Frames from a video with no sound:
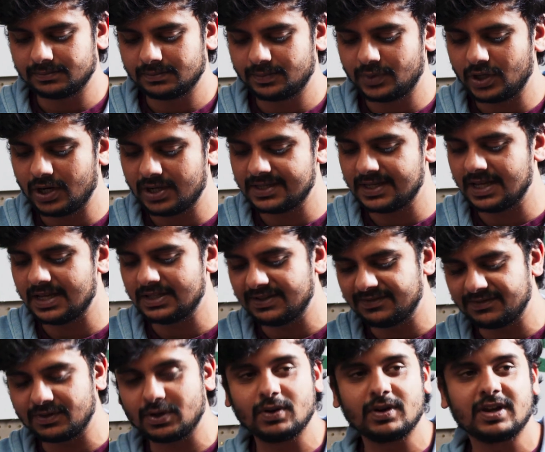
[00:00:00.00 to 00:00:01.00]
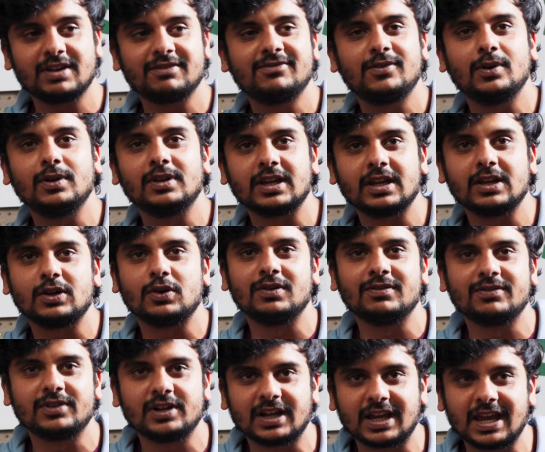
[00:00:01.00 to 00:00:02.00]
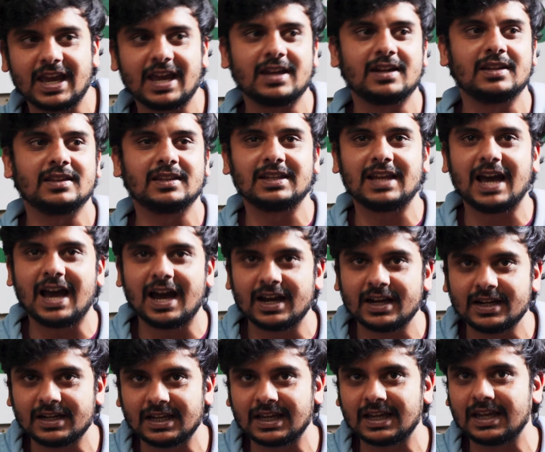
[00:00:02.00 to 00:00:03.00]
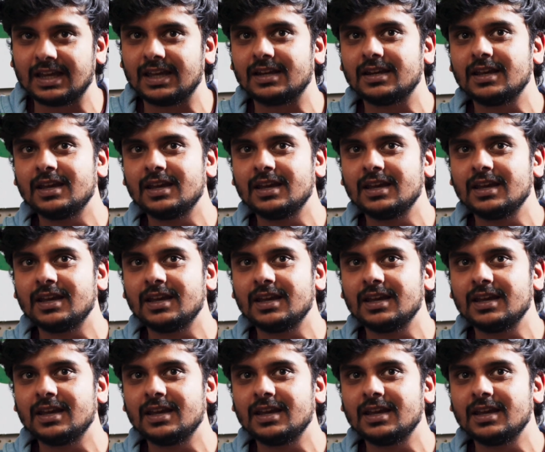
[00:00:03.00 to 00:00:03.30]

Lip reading: process of going and folding it over again and then ironing it